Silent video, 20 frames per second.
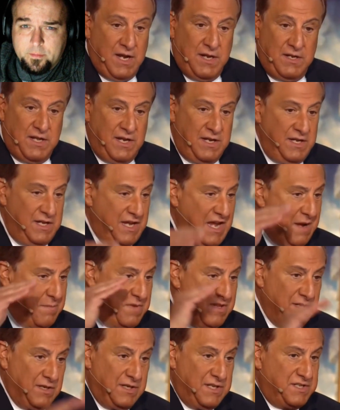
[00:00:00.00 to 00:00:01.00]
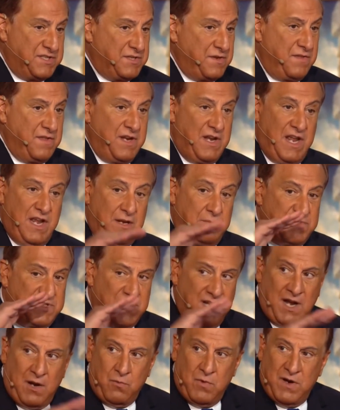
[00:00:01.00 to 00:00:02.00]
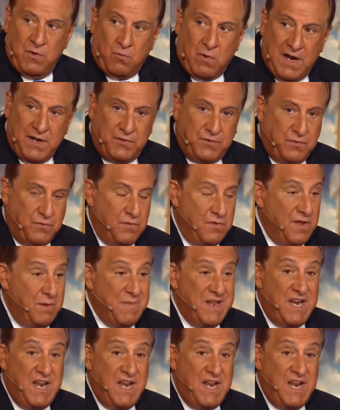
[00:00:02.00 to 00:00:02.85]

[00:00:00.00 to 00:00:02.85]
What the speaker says: And then he gave me the list of the names, and I went right through them,